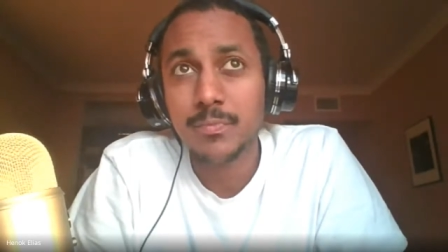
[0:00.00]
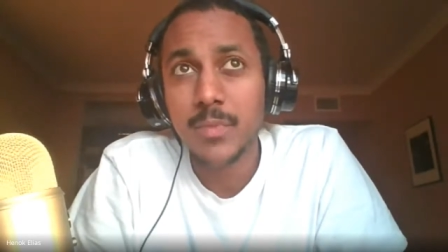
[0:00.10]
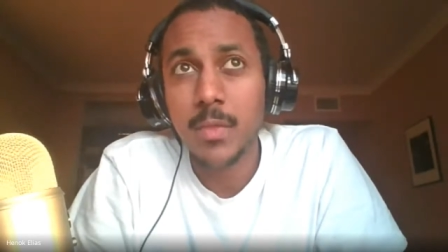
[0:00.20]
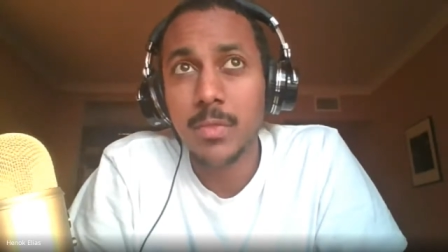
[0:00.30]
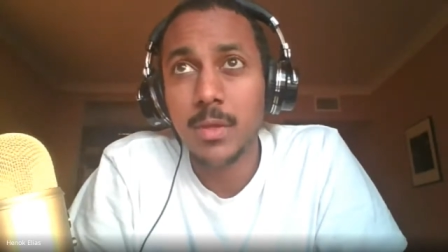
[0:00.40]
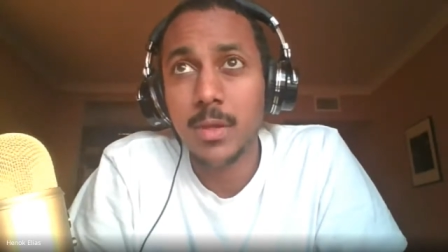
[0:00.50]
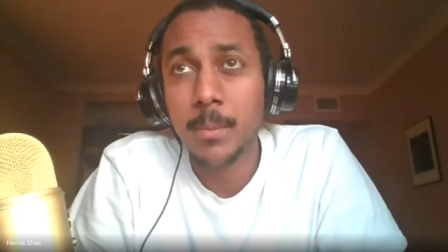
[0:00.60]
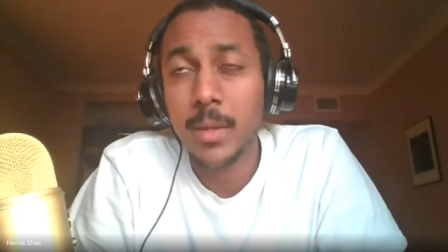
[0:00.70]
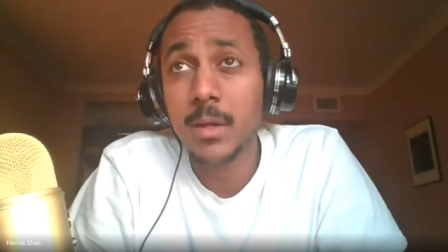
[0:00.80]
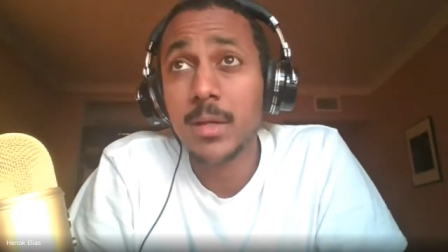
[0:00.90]
the
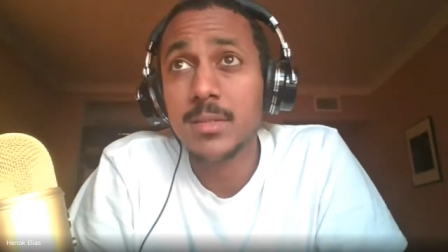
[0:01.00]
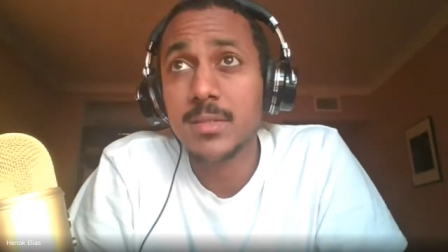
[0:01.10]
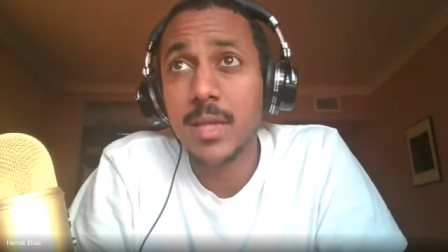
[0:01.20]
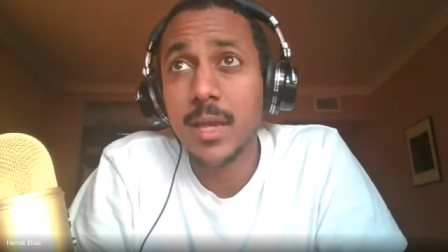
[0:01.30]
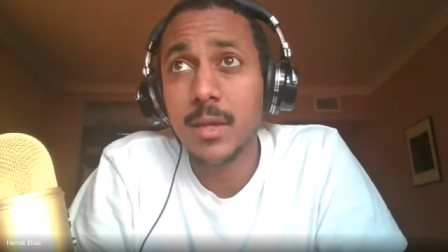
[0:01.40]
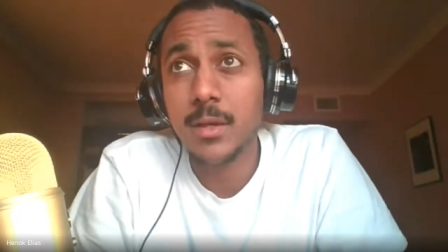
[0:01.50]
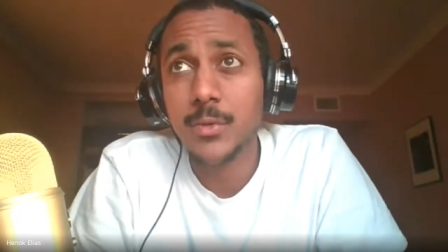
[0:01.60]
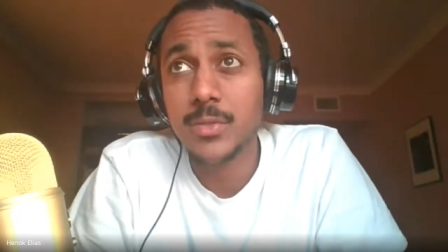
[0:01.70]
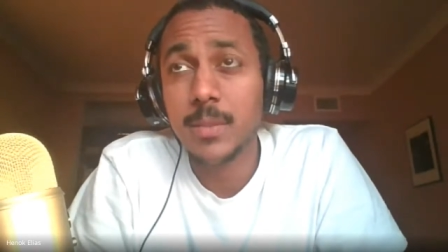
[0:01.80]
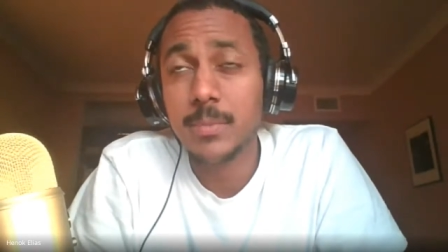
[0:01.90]
american saying
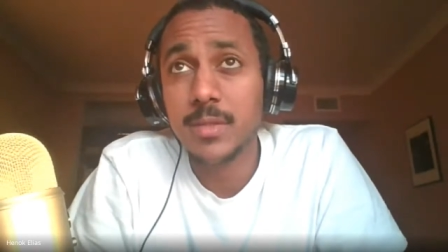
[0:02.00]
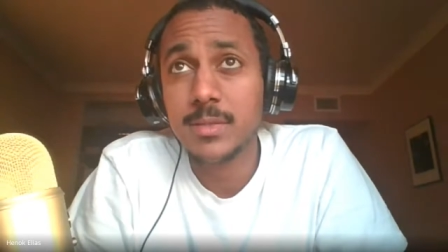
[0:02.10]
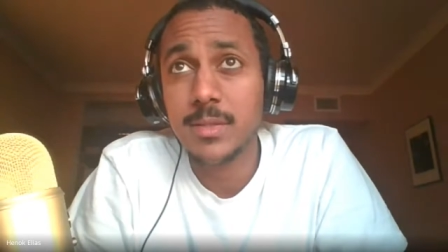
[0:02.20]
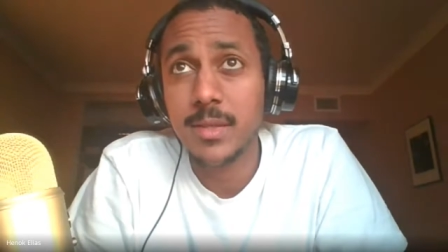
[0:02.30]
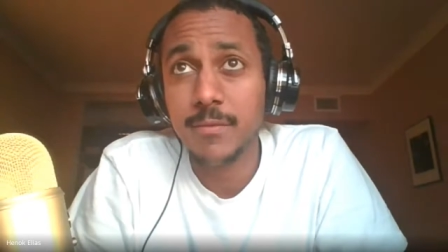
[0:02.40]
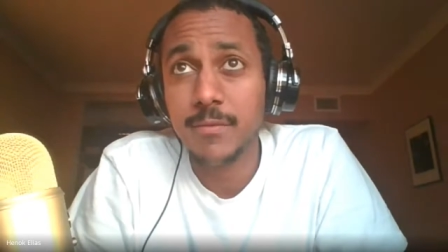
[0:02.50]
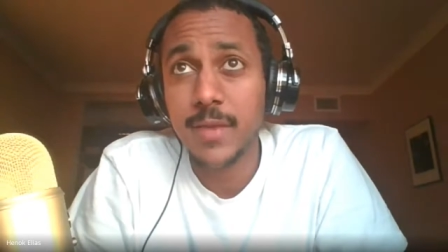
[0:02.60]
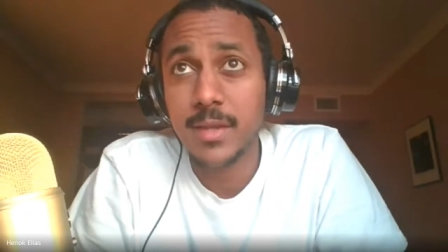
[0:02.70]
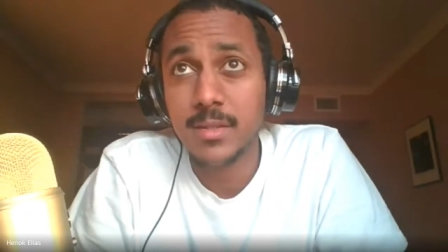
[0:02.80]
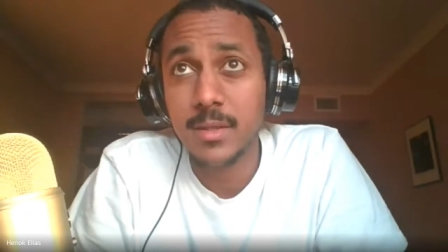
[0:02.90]
goes something to the
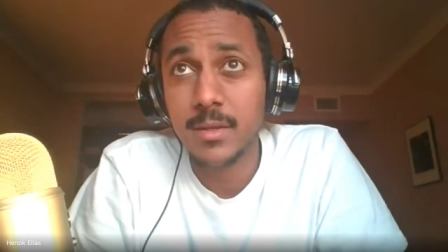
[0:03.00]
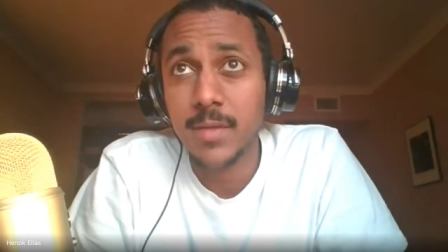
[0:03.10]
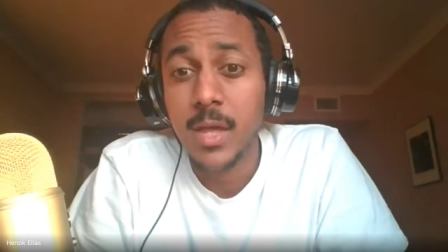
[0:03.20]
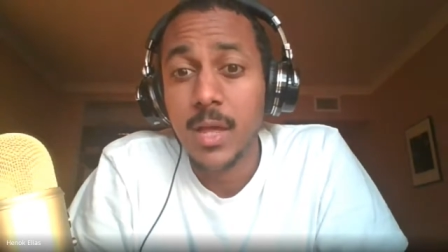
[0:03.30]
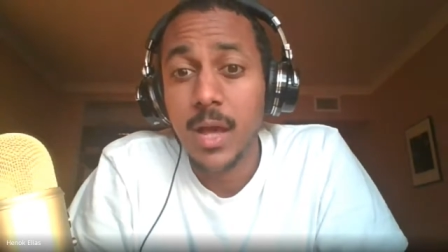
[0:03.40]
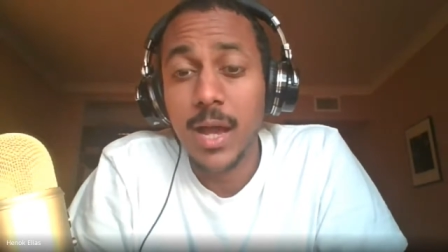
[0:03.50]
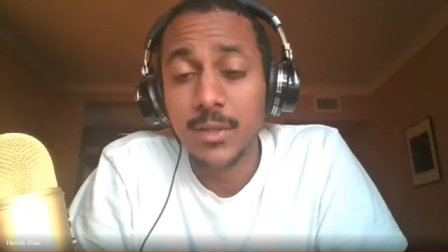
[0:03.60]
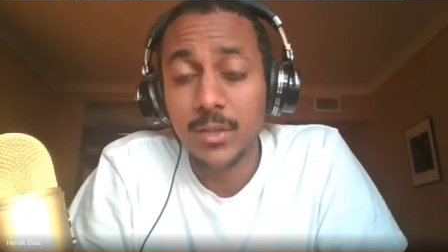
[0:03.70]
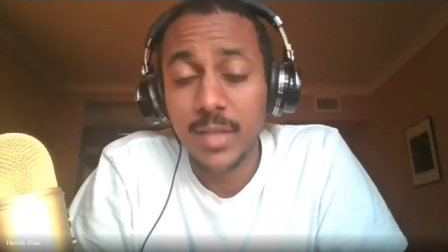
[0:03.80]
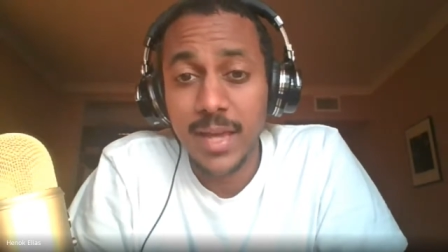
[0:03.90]
effect of
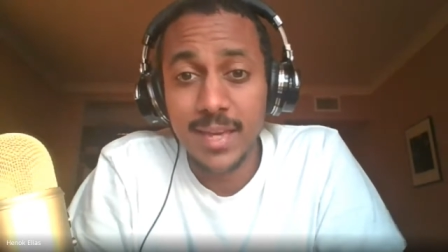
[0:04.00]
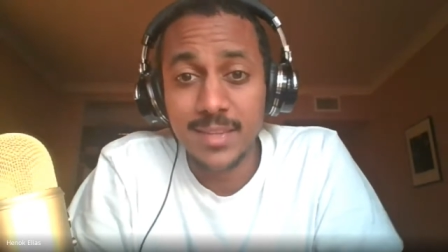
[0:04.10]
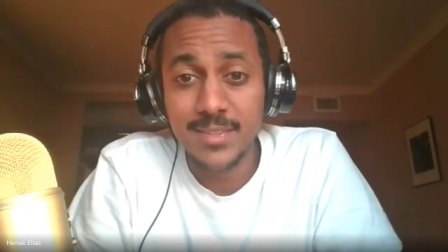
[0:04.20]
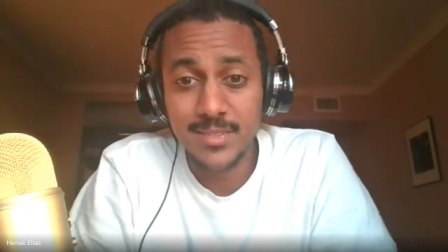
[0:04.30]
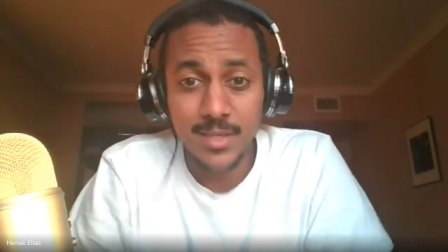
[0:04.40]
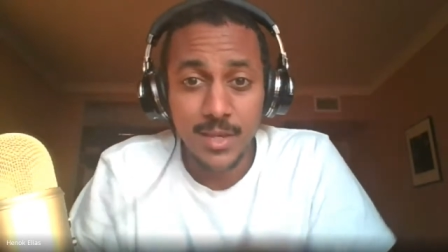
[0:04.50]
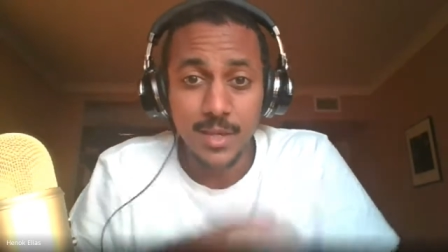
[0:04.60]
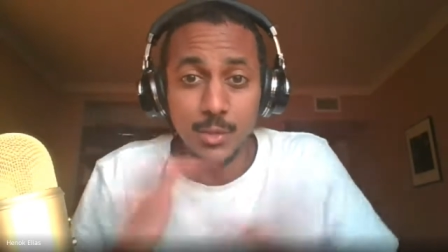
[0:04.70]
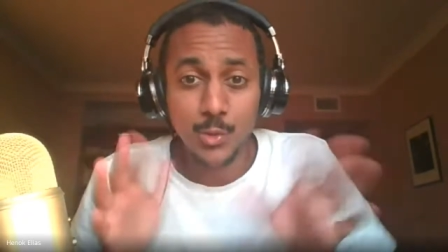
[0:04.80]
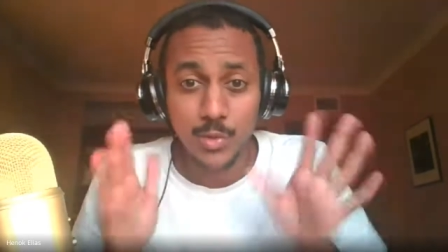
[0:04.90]
idle hands
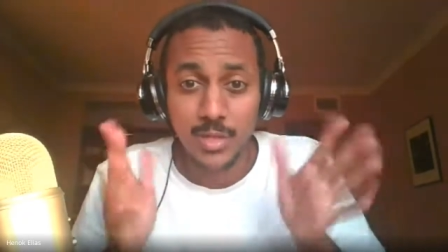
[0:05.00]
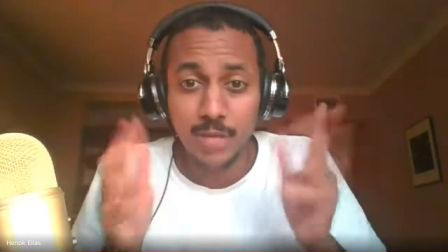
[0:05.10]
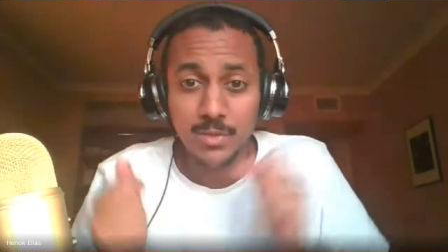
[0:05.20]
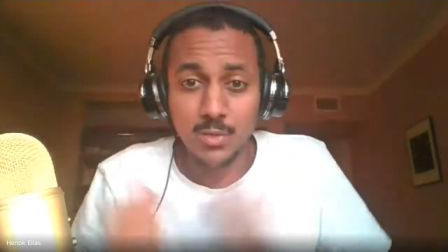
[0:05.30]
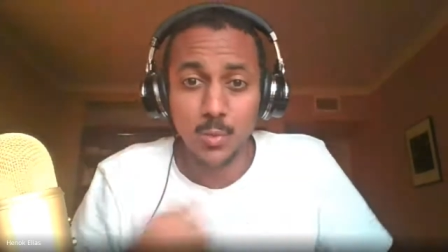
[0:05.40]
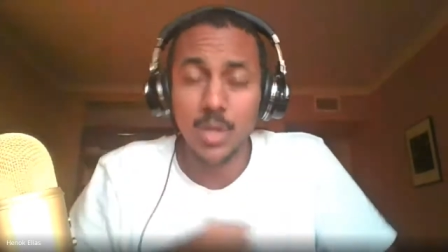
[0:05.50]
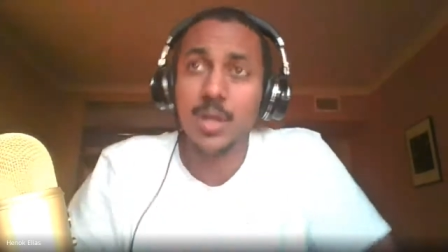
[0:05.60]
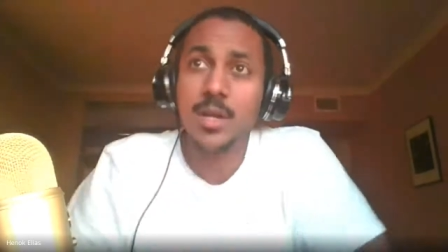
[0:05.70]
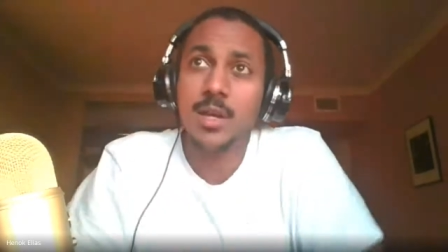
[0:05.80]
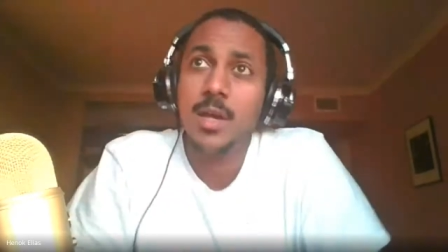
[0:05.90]
do the devil's
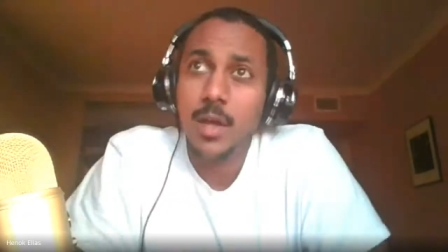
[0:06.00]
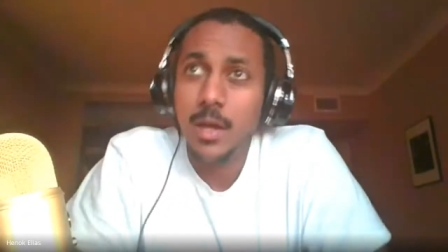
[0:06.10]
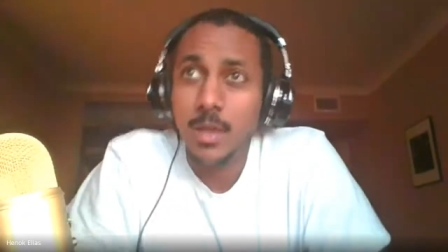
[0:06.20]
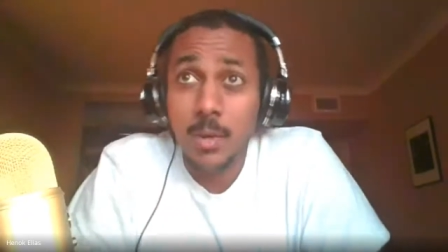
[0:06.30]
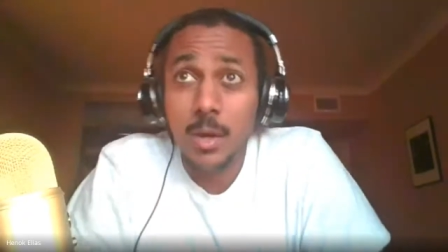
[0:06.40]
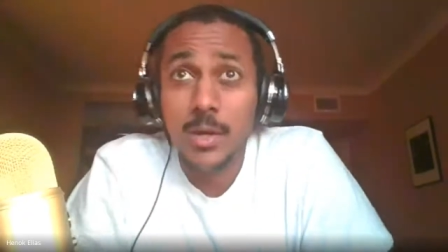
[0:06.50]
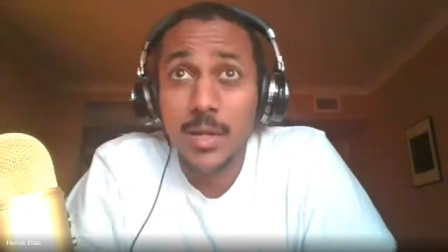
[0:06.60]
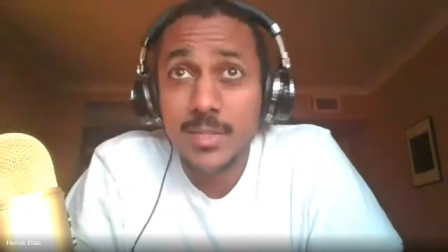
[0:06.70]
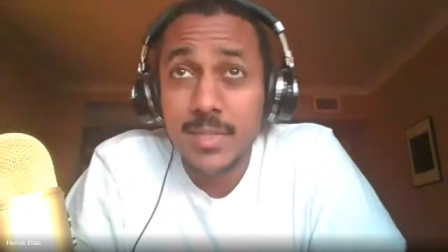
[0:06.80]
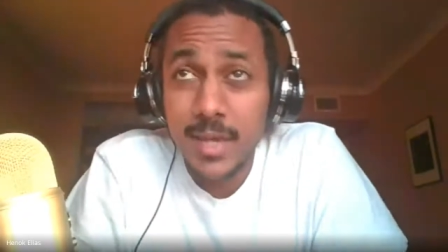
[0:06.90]
work an amharic
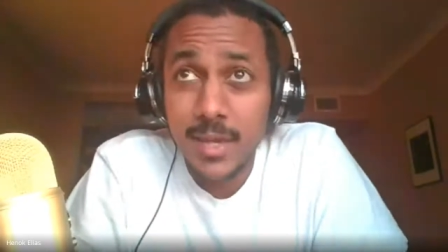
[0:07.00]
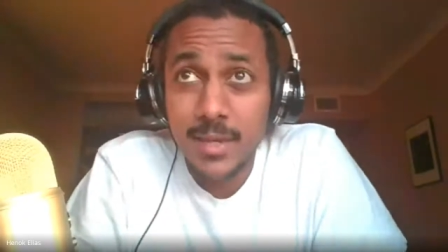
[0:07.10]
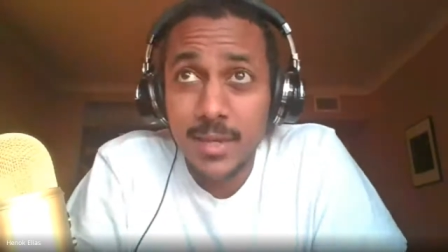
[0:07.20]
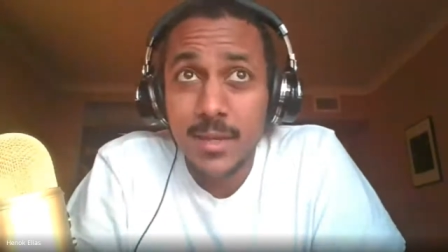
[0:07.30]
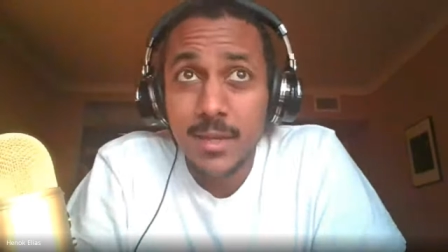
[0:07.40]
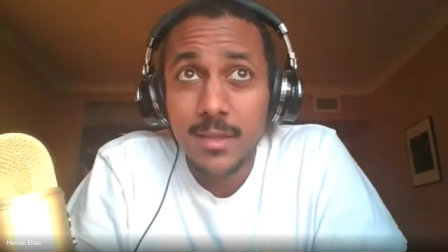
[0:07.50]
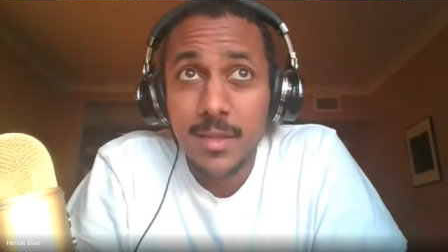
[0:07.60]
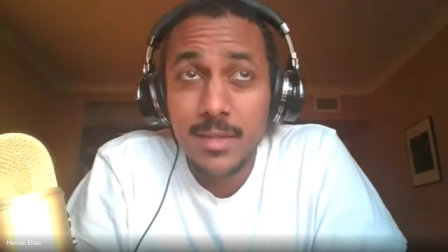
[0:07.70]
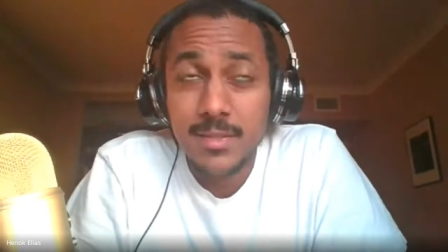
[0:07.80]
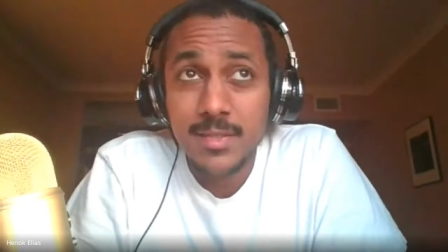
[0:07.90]
saying that
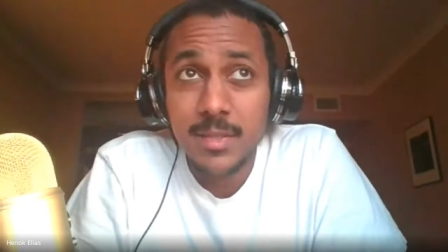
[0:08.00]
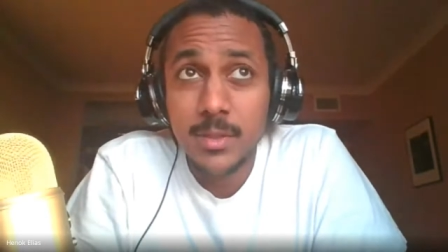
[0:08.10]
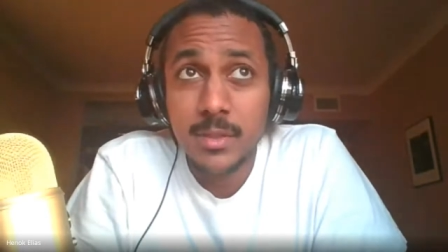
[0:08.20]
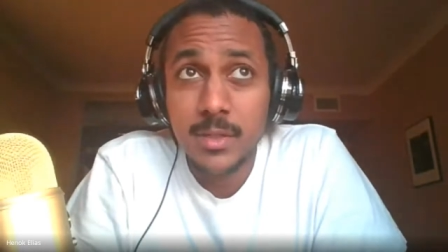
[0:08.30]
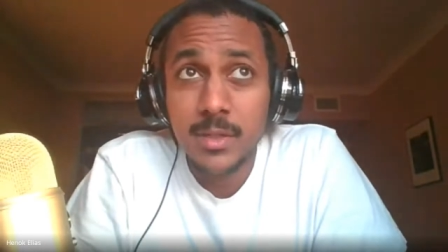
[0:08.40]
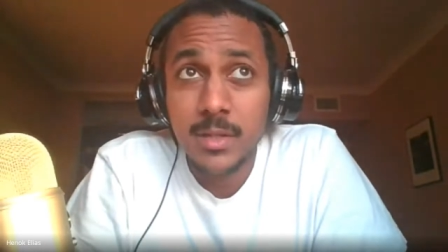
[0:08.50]
is similar